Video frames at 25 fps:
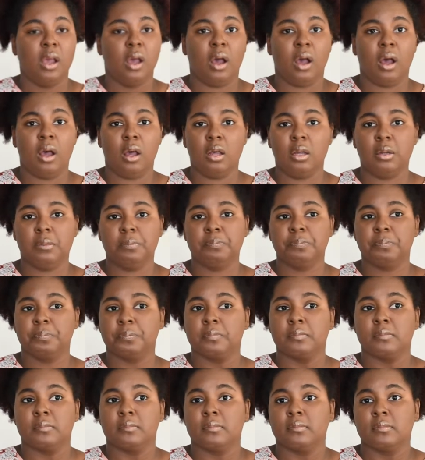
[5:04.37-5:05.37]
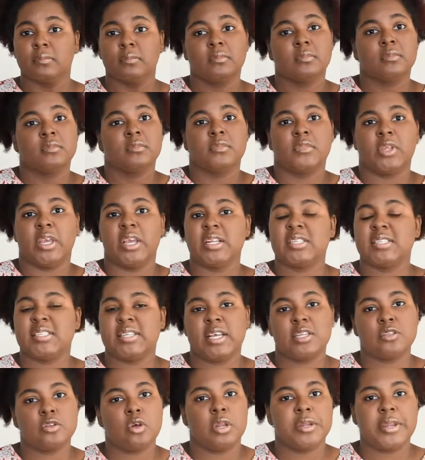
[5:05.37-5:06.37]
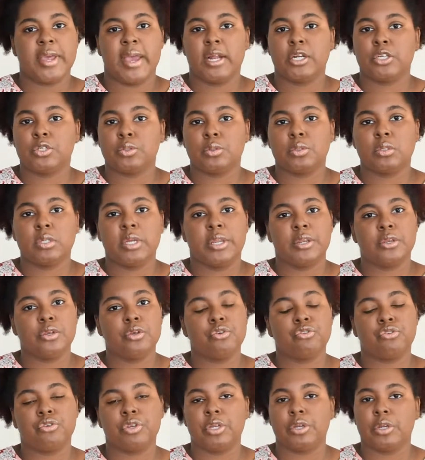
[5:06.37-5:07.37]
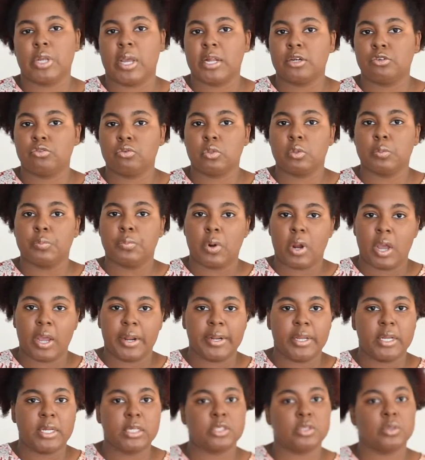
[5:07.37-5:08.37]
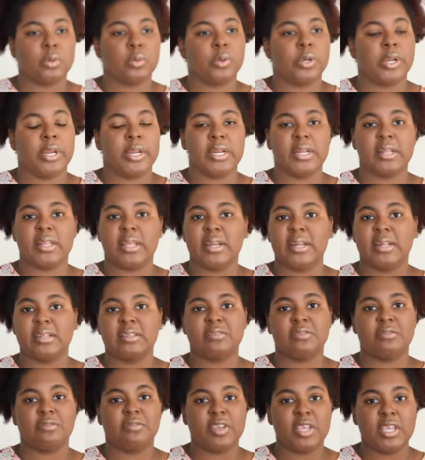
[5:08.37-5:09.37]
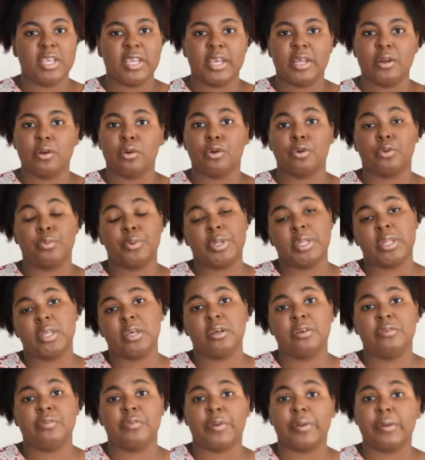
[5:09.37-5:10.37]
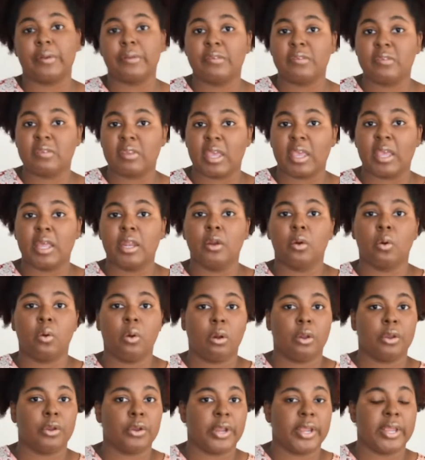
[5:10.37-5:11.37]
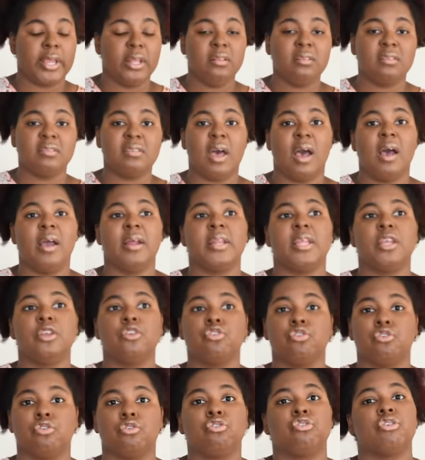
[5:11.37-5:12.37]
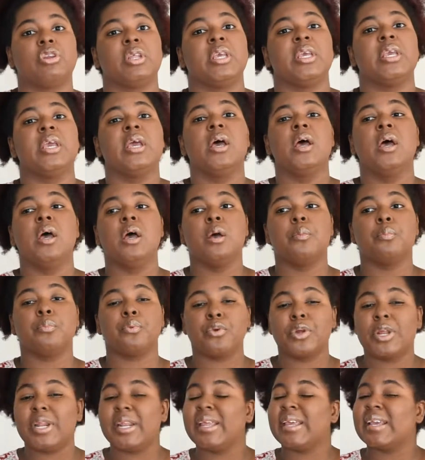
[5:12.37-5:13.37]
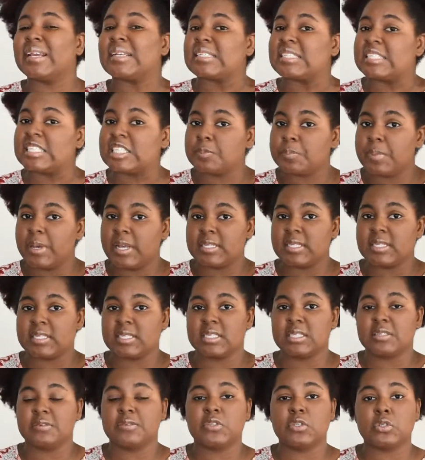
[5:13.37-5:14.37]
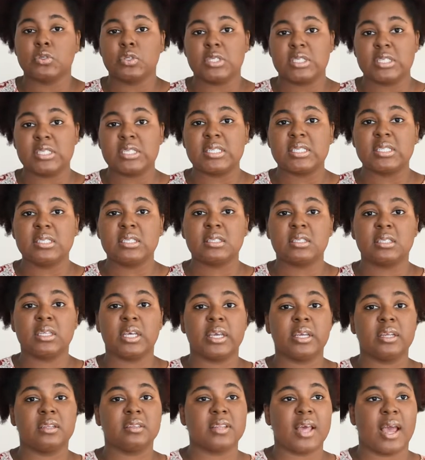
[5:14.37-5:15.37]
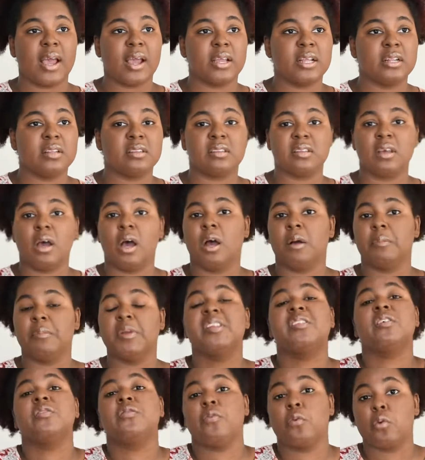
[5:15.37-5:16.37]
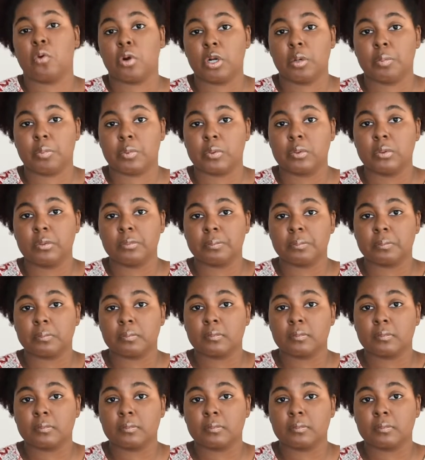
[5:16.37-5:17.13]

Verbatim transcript: um, it says all natural, and usually natural products or anything that's vegan or really good for your skin or your inside is usually pretty expensive. So this is exact is um, it's affordable.